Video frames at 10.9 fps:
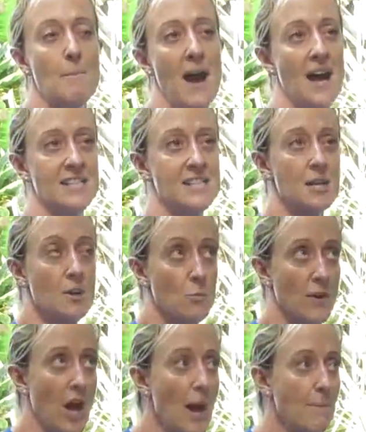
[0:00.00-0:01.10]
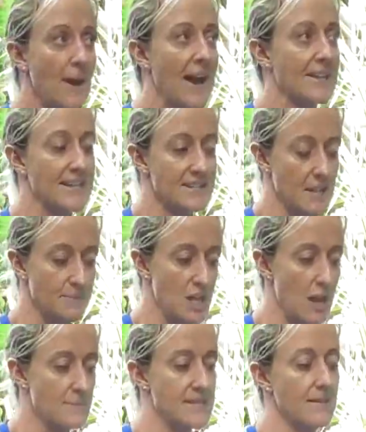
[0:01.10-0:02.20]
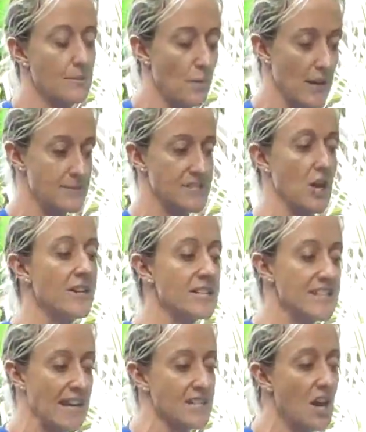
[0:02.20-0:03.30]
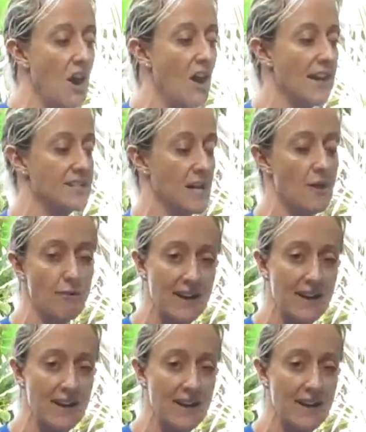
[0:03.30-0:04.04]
But when I'm paddling sometimes, and when I'm starting to get tired, I